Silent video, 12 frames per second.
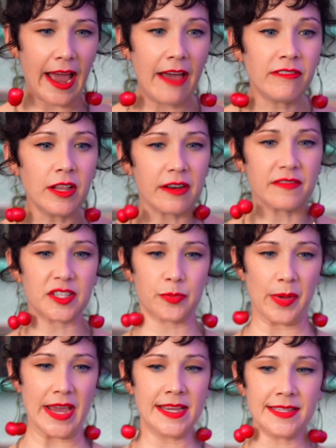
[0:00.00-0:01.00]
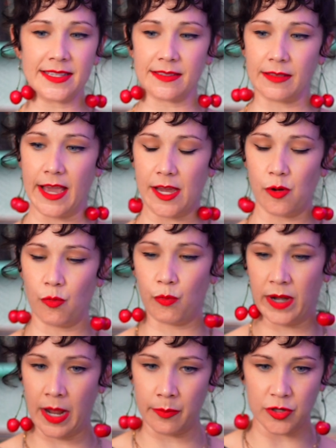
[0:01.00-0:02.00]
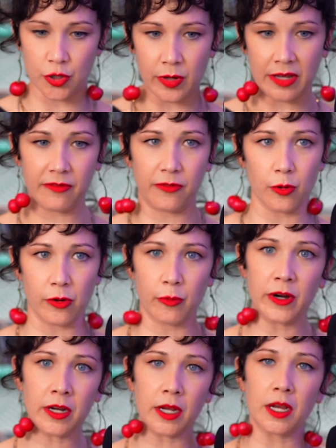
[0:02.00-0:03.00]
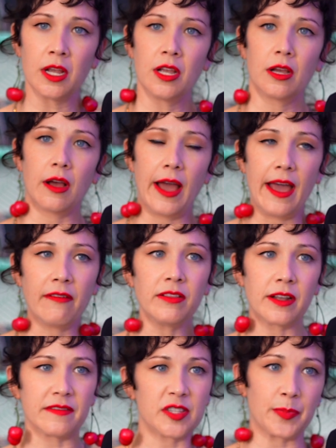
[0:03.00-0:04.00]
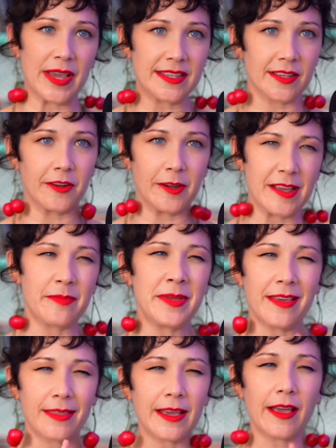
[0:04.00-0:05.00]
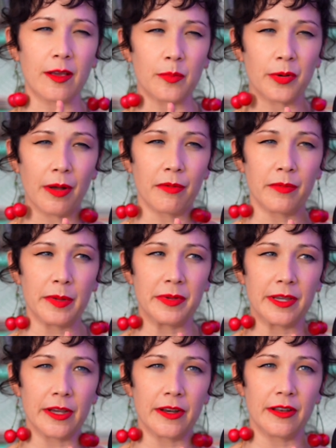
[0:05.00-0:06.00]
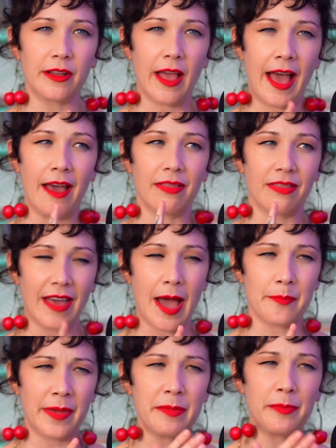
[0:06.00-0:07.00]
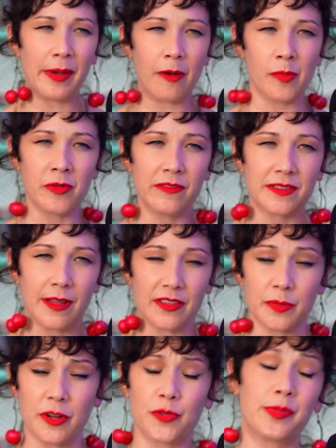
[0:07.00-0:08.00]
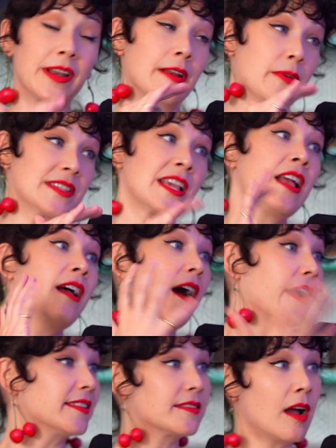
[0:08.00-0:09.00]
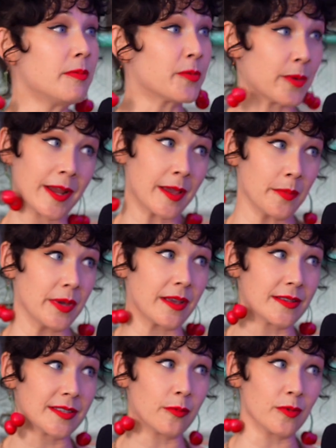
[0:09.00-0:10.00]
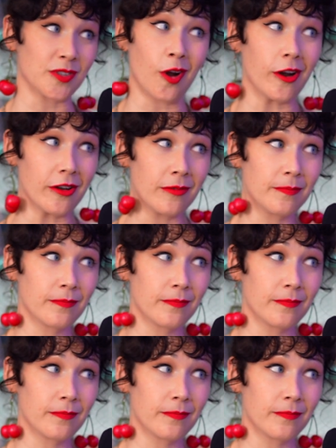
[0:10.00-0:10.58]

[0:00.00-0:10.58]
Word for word: I have a lot of space. Like when I'm doing floor work, I have a lot of space underneath me. I think I could probably be good at that. Maybe power moves, not so much. But anyways, I stopped breaking because it was hard.